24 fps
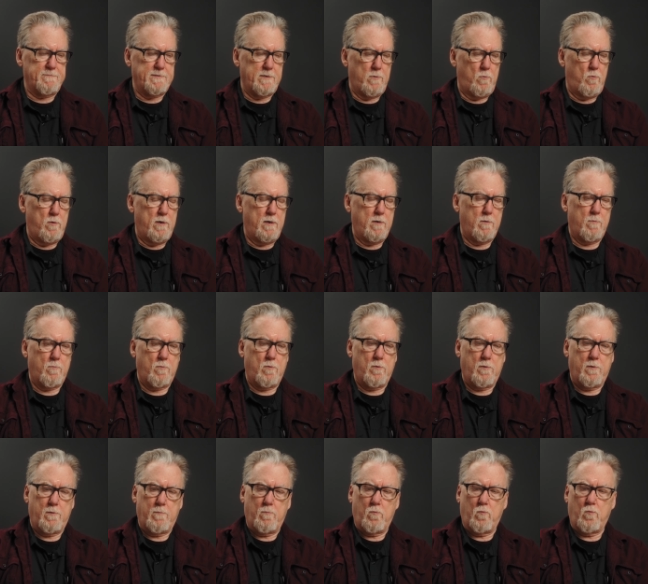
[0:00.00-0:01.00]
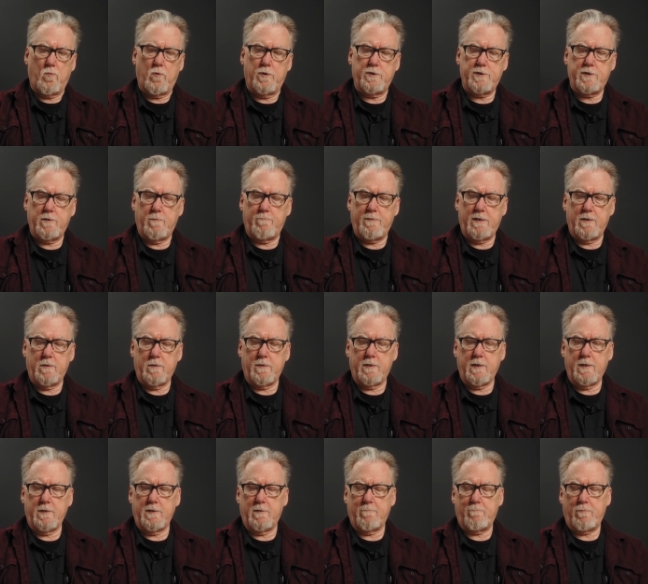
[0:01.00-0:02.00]
So what would you be
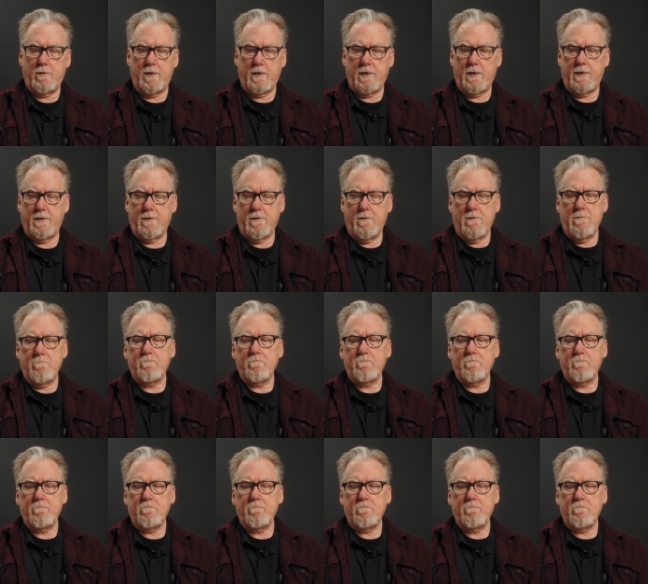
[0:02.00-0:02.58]
looking to pay